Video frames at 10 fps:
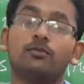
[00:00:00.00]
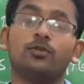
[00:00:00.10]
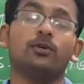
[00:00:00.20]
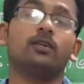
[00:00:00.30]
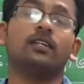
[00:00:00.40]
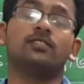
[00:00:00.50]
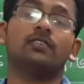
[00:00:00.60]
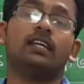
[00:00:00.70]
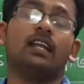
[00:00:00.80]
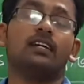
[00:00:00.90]
to your
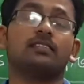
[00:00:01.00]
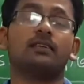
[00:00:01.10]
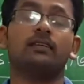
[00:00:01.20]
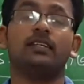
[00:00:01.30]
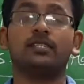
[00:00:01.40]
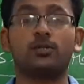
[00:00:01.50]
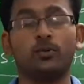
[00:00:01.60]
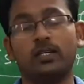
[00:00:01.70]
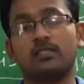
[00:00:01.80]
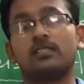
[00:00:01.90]
history class. Dear
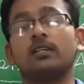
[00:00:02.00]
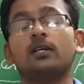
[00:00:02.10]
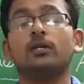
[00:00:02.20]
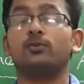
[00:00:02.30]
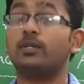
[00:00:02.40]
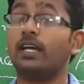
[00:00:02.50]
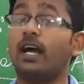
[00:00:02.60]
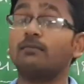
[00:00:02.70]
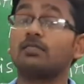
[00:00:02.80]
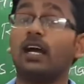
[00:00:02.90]
students, today
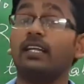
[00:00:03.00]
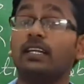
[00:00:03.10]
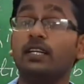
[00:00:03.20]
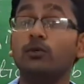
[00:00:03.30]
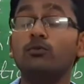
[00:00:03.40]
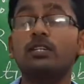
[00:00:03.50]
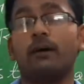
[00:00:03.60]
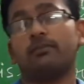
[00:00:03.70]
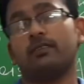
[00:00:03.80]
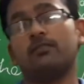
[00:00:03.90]
I am starting a new
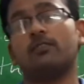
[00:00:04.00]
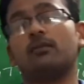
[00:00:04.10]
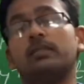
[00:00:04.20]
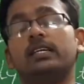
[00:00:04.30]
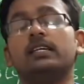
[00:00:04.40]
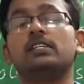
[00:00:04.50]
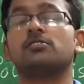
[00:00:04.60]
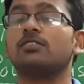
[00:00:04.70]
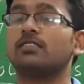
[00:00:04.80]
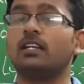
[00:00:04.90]
chapter from the
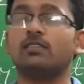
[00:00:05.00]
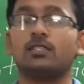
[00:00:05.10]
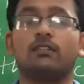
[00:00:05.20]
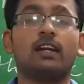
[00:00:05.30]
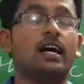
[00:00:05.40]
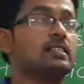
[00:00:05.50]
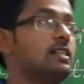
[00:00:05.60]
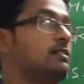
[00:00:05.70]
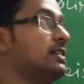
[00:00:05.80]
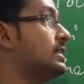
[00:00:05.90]
history syllabus of class
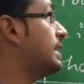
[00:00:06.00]
11, that